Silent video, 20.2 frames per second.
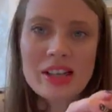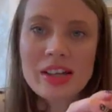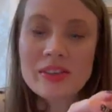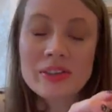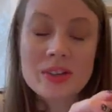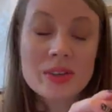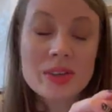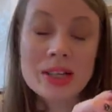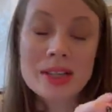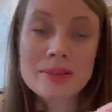if
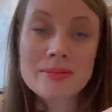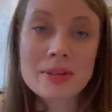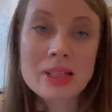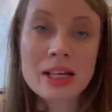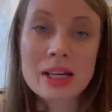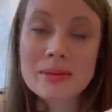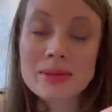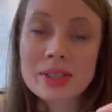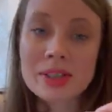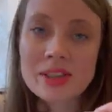you ask me,
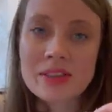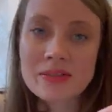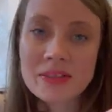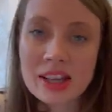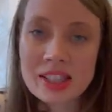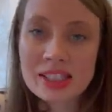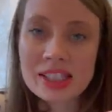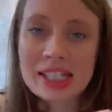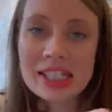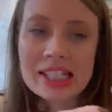absolutely
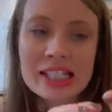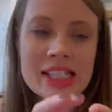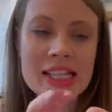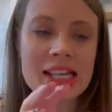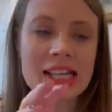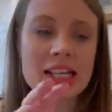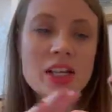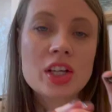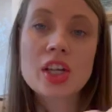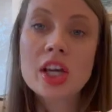
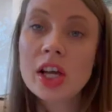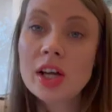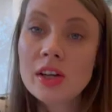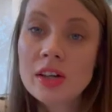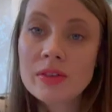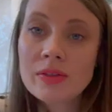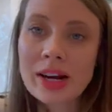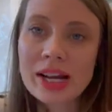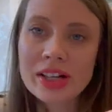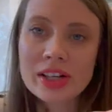fascinating,
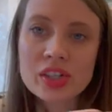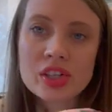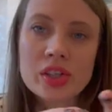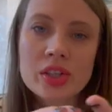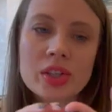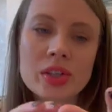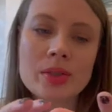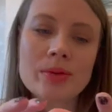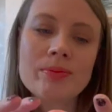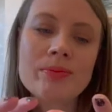
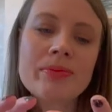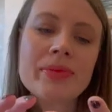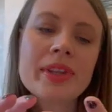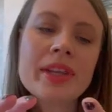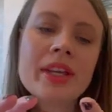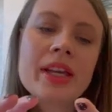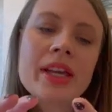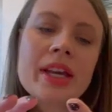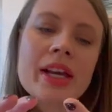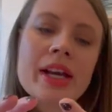colorectal,
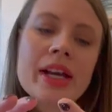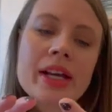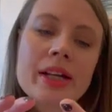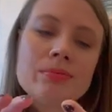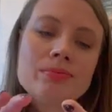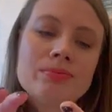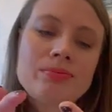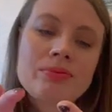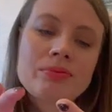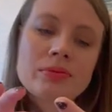
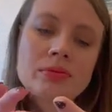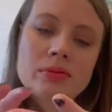um,